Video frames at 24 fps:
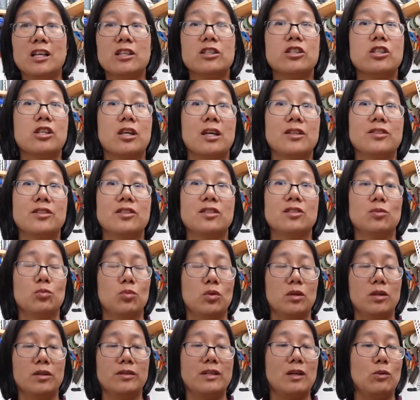chances
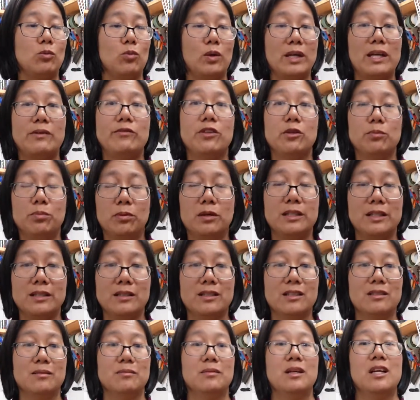were that whatever you put in
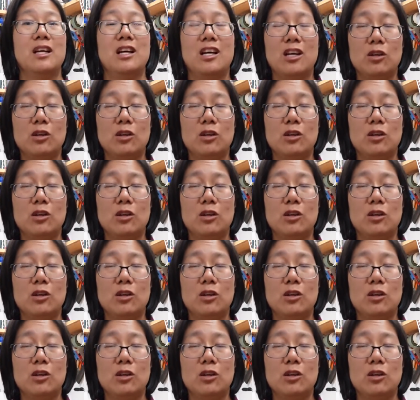them